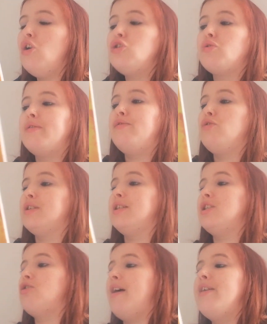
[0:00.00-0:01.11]
join forces
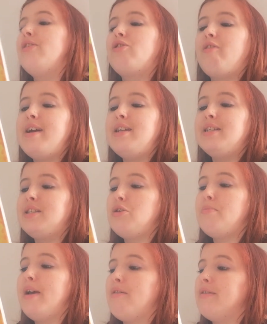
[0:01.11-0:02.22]
to create the greatest
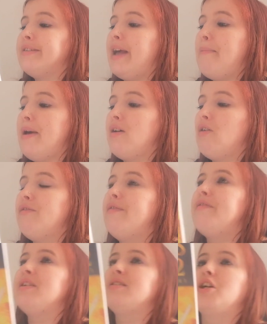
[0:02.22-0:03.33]
superhero epic of
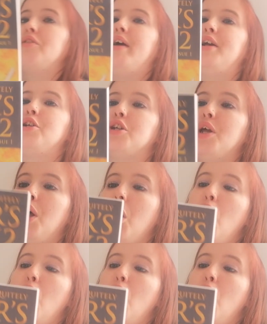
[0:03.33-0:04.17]
this generation.